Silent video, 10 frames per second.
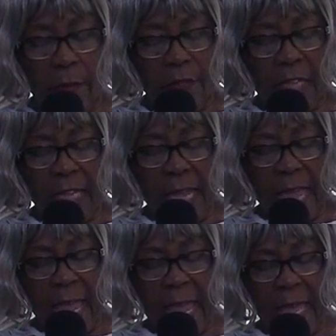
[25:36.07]
They
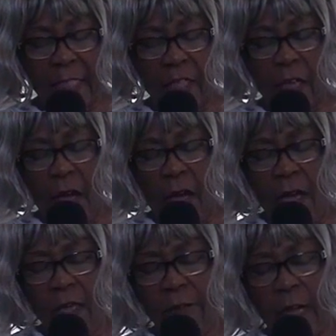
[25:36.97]
had
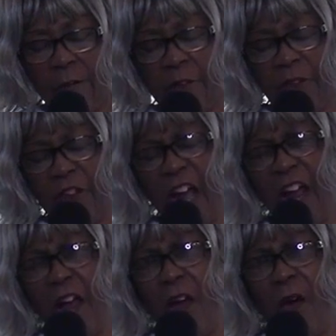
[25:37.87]
gone
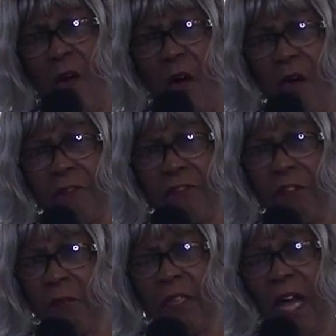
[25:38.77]
far off
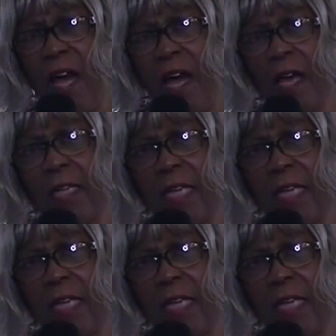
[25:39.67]
from God.